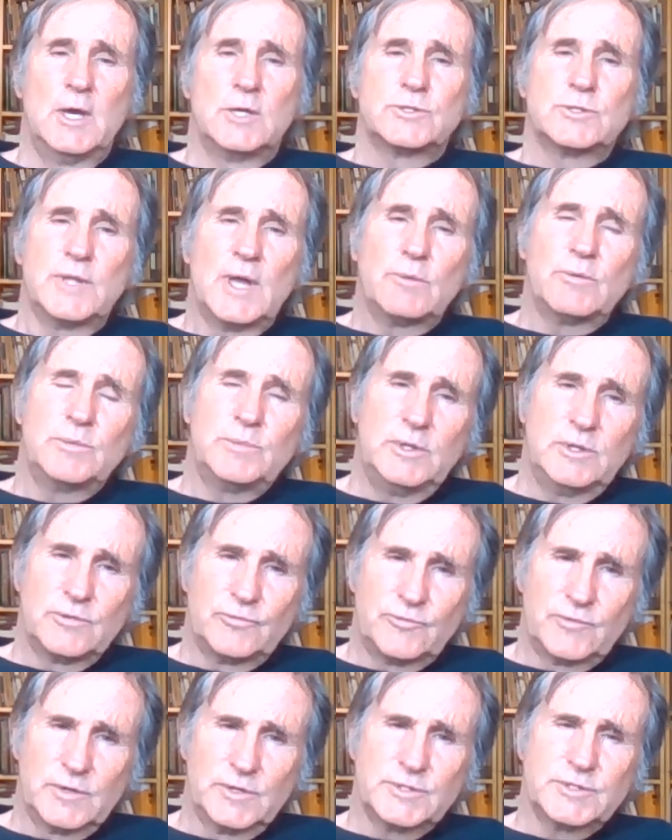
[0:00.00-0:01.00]
So that would be the
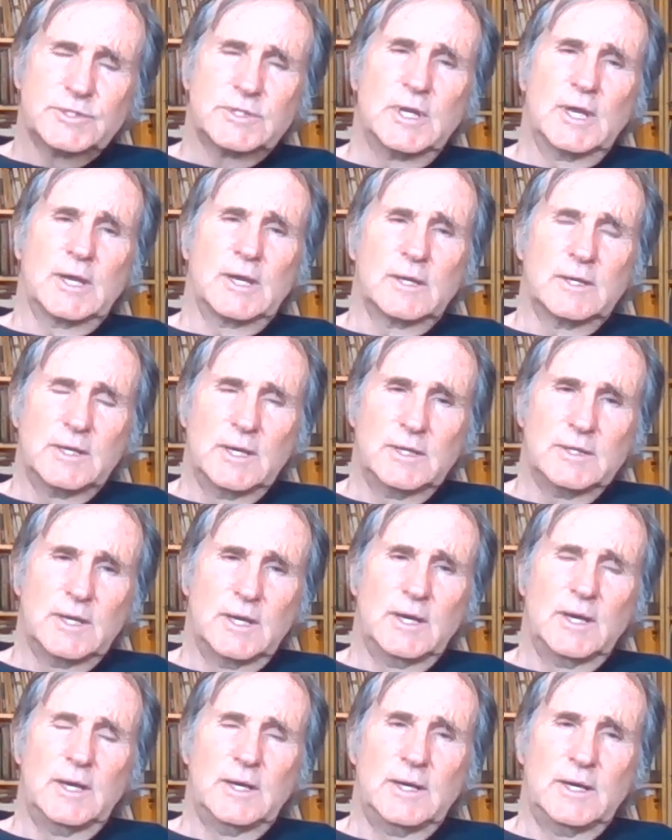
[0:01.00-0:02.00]
first thing,
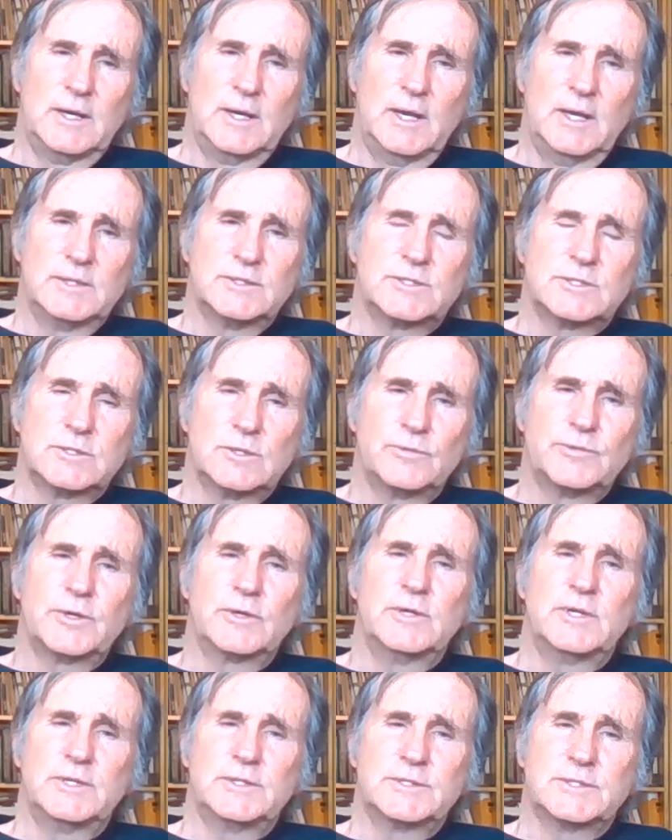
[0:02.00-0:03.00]
and so
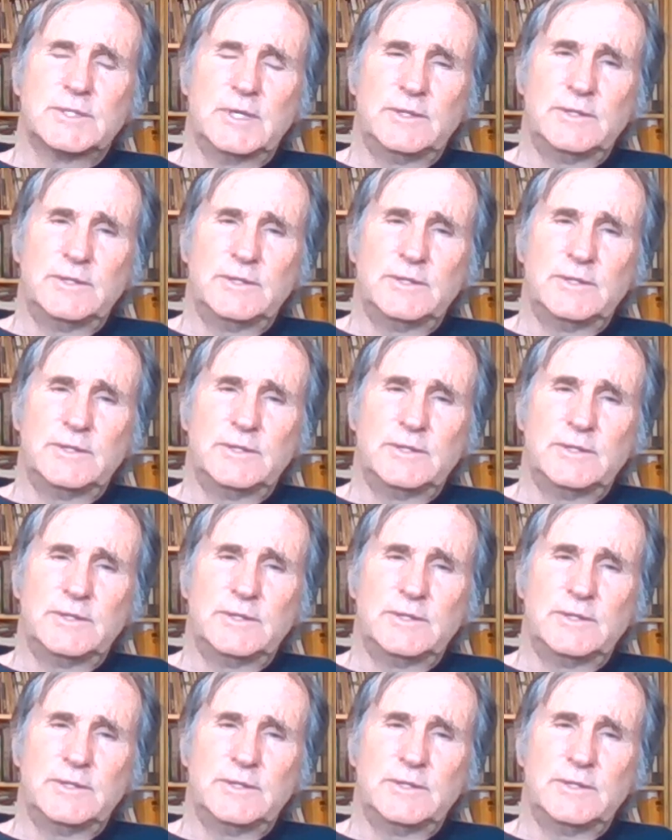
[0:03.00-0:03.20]
there is,